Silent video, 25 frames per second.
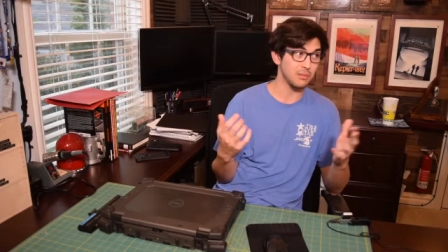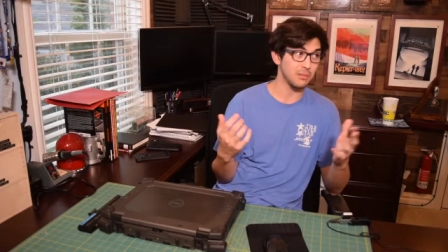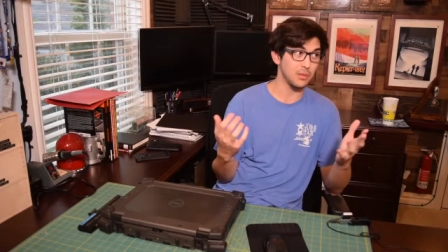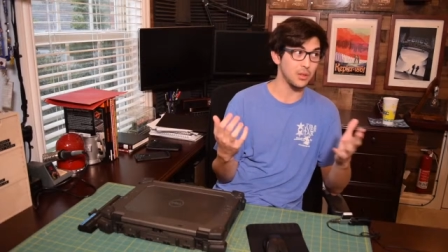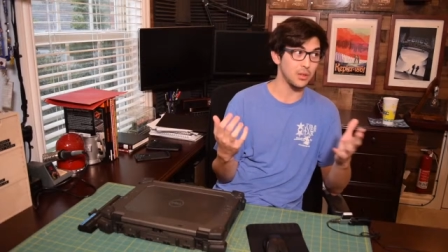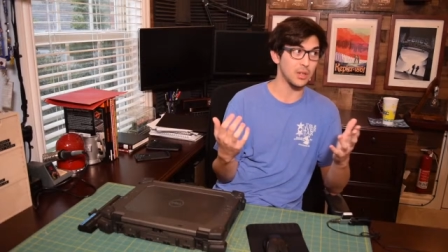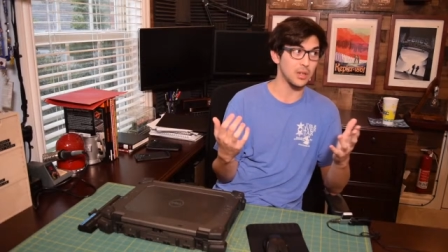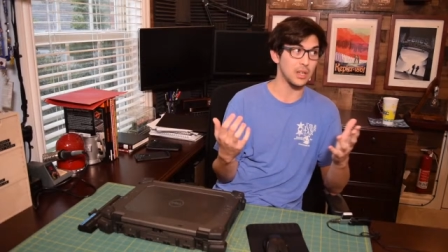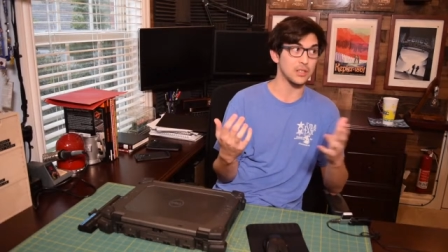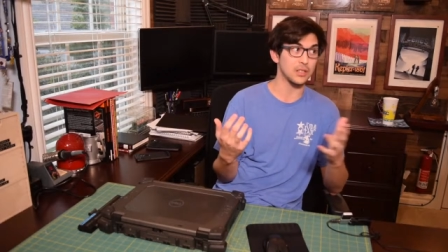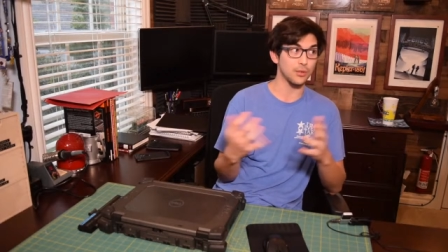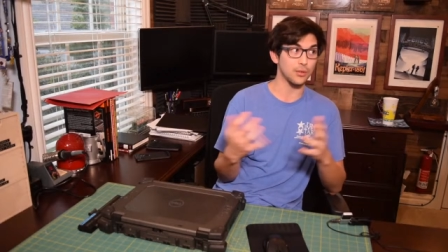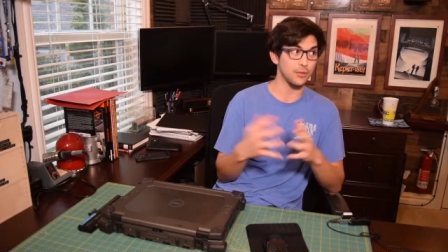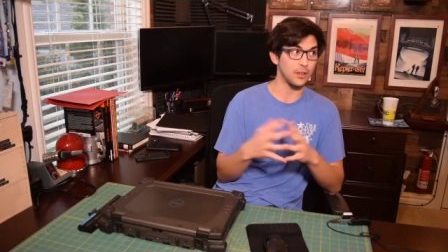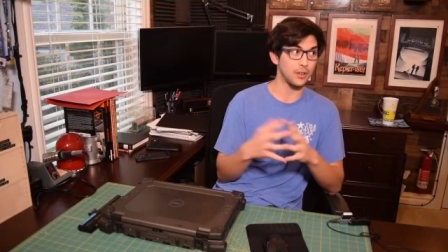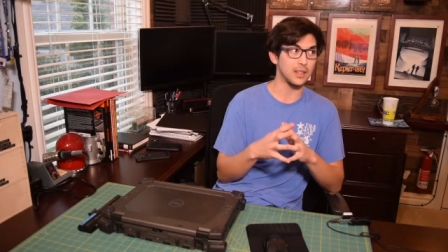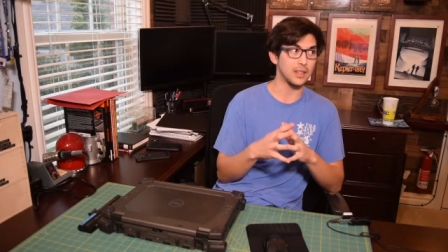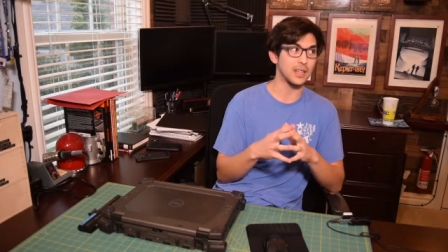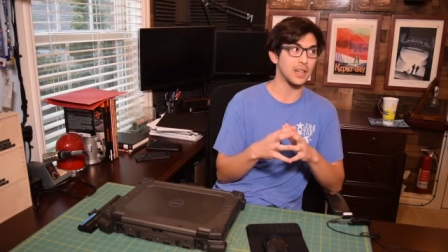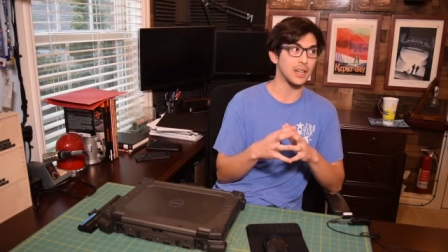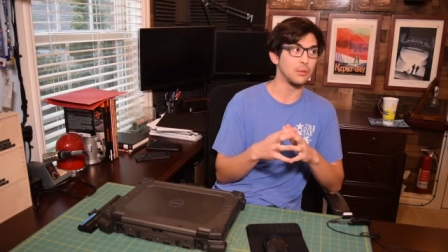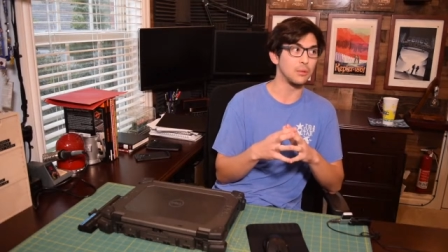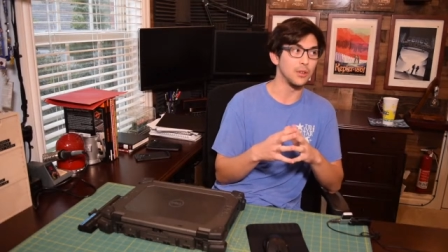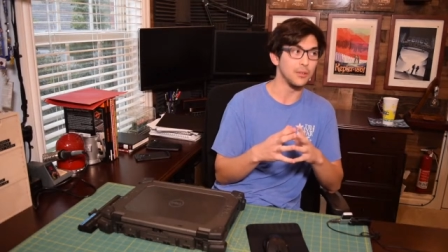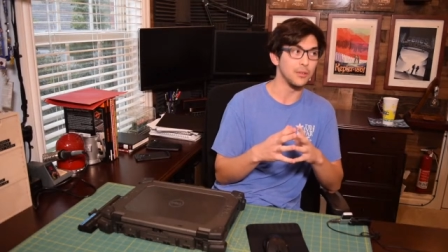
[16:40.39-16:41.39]
you guys are
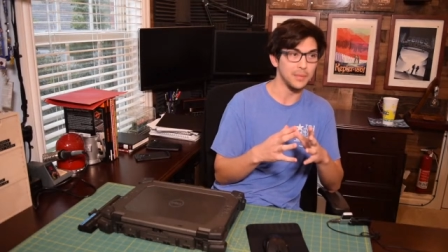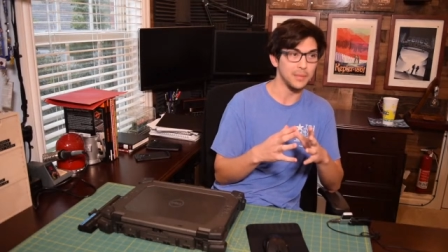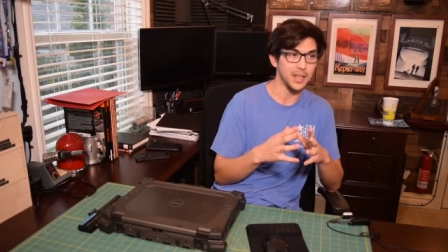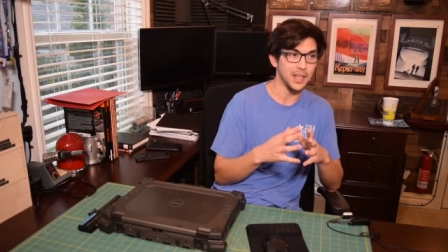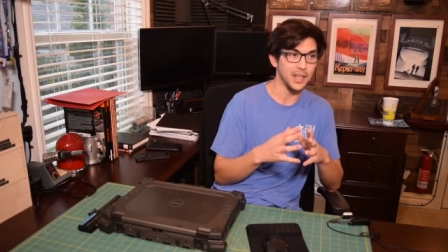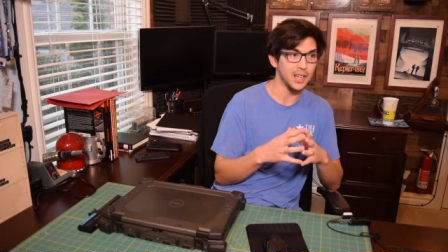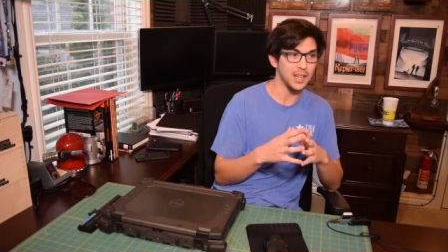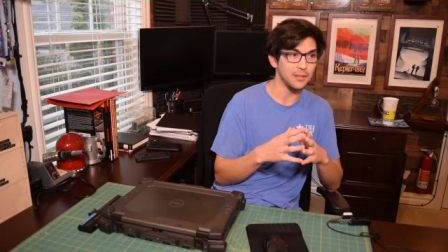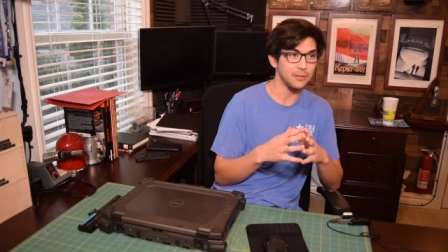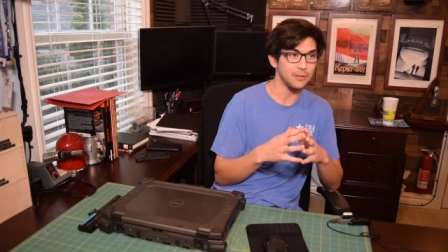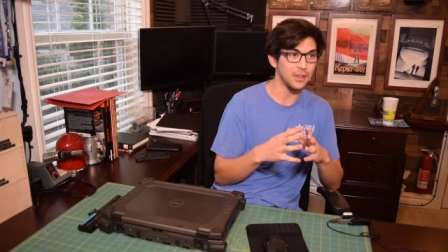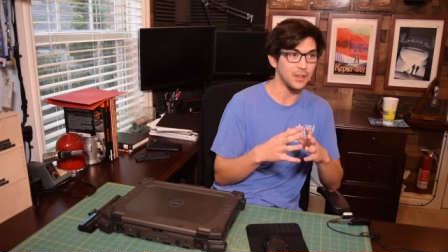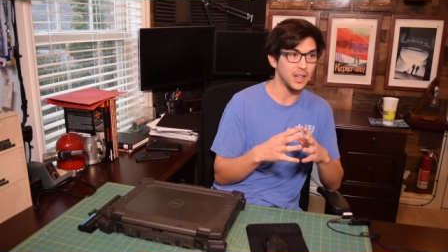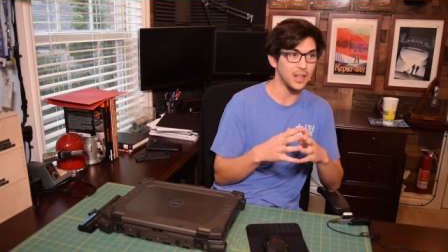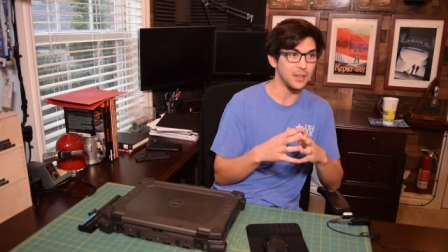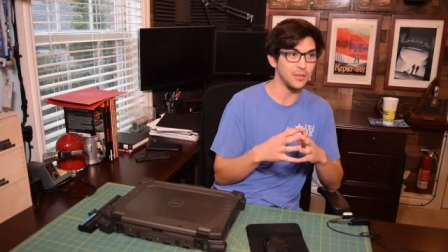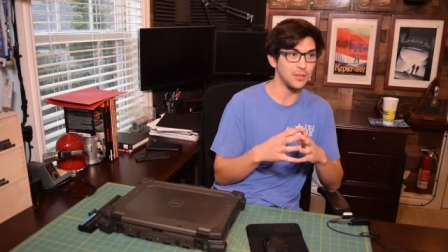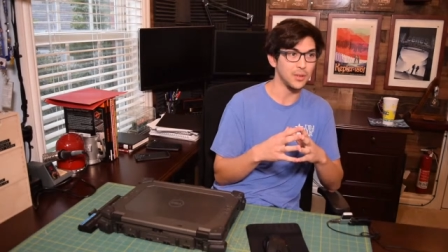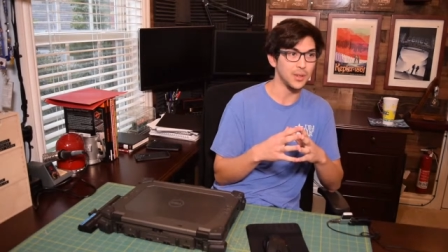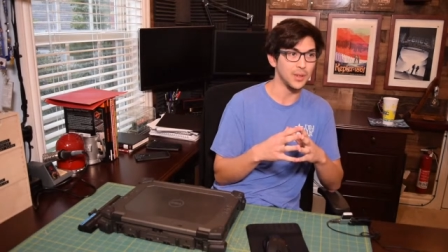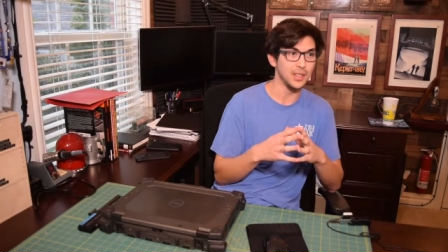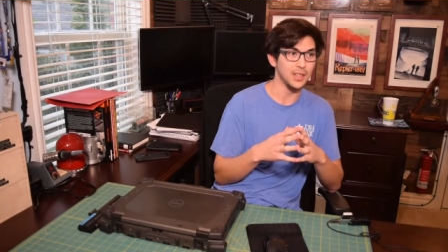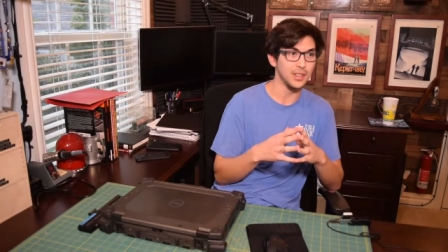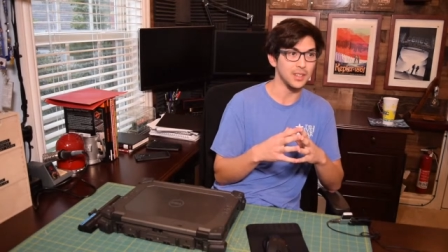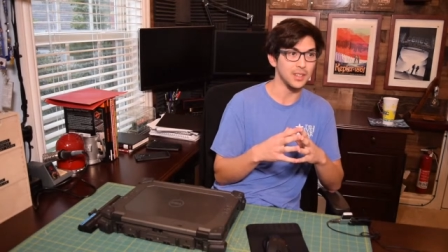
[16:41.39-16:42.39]
finding out with me. I have, I have
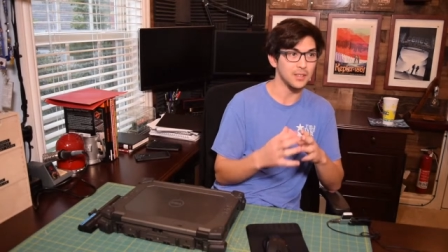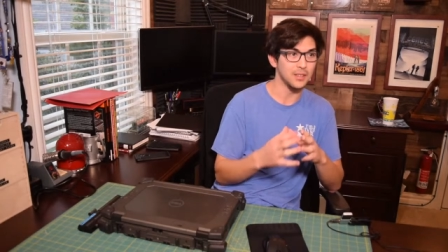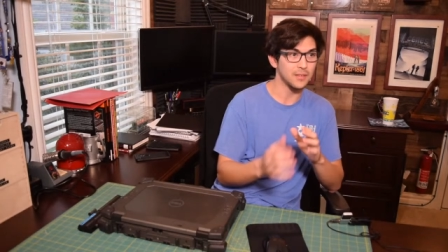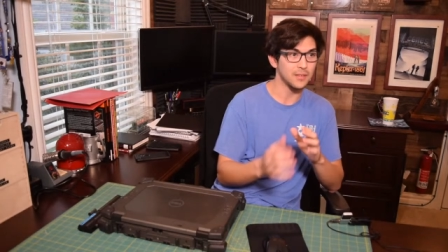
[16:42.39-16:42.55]
no idea.